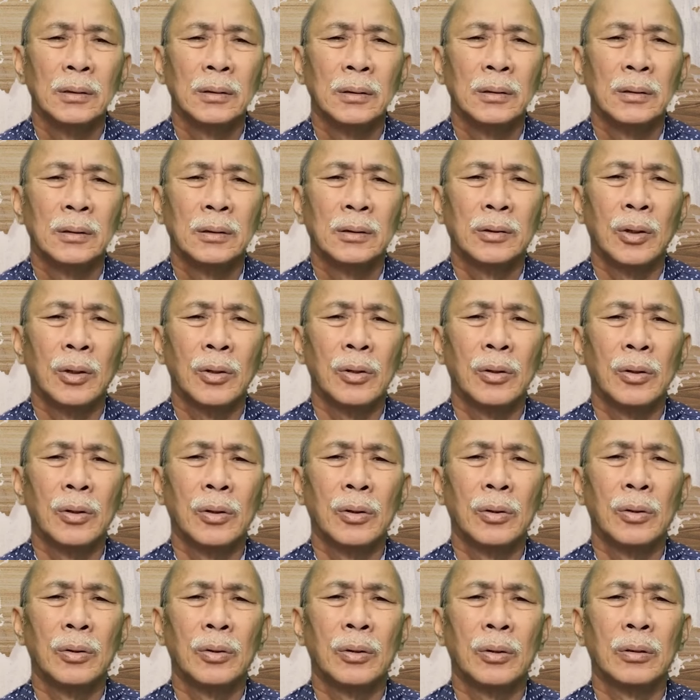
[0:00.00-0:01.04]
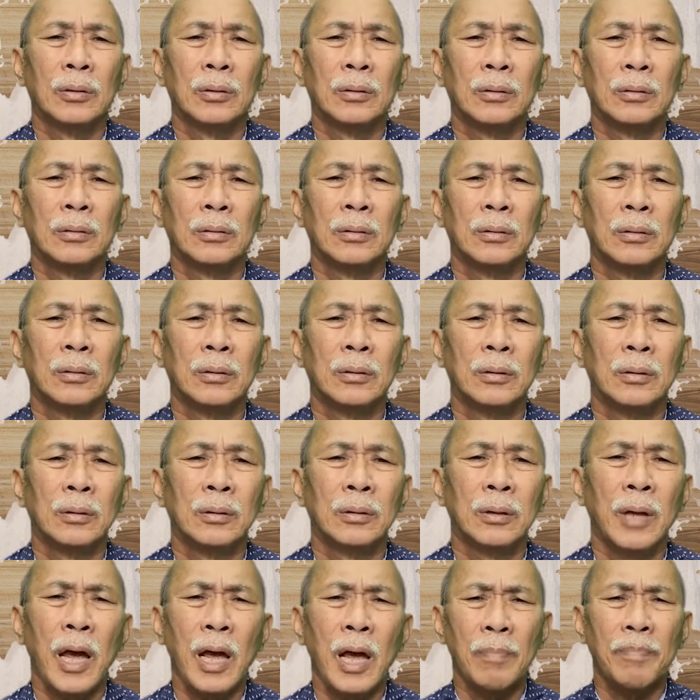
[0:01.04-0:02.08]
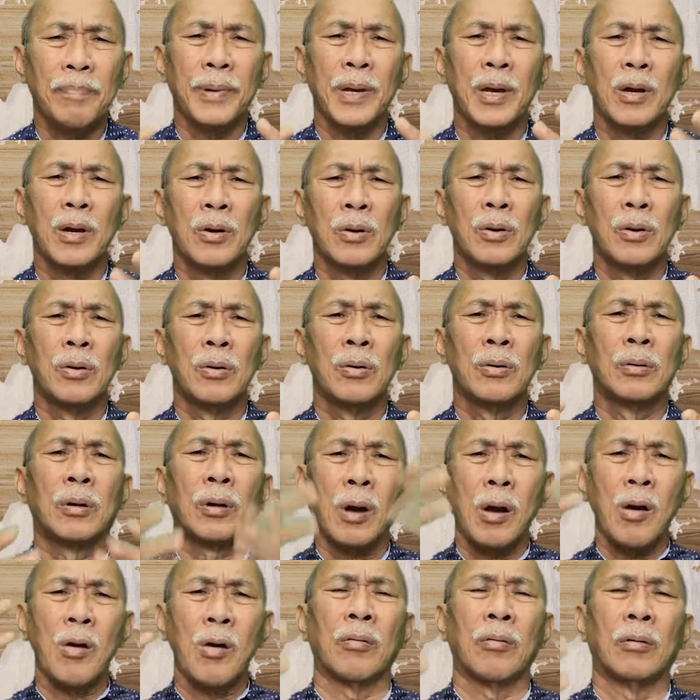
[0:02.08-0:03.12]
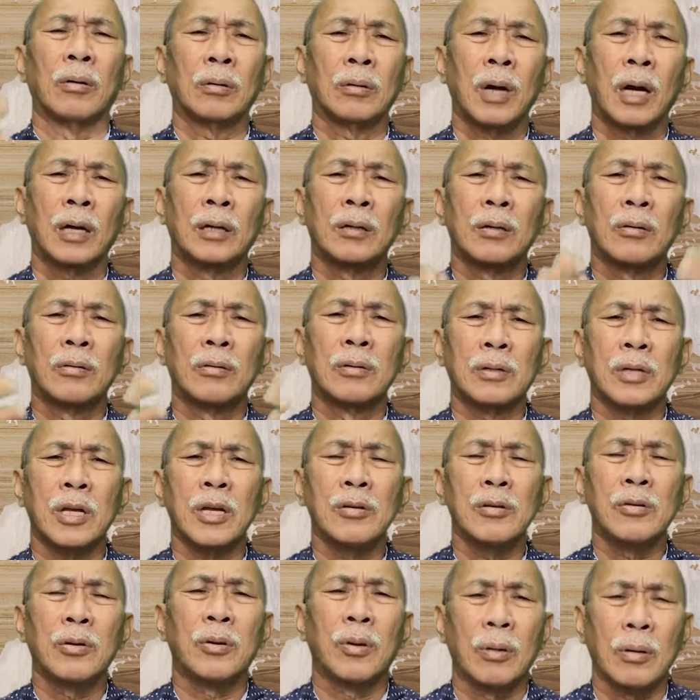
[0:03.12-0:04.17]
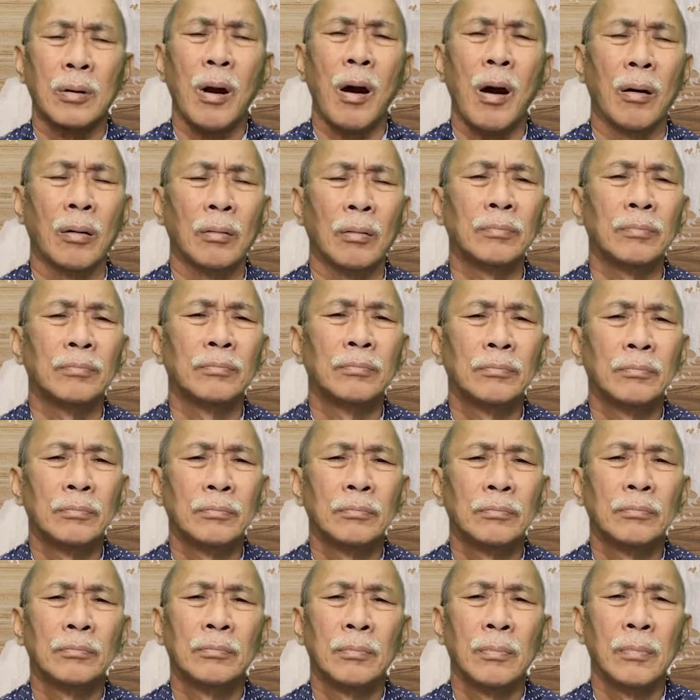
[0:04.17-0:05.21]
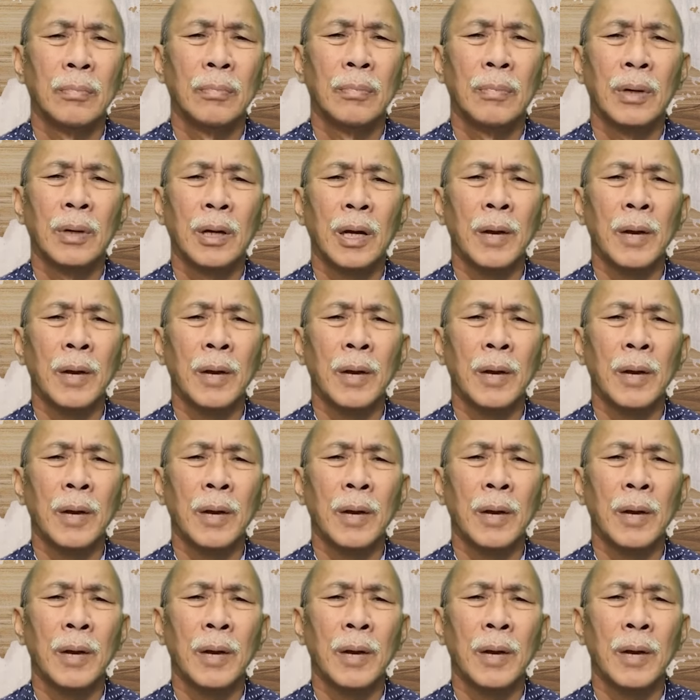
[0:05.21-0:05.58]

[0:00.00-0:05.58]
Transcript: to help you grow and continue to grow. Help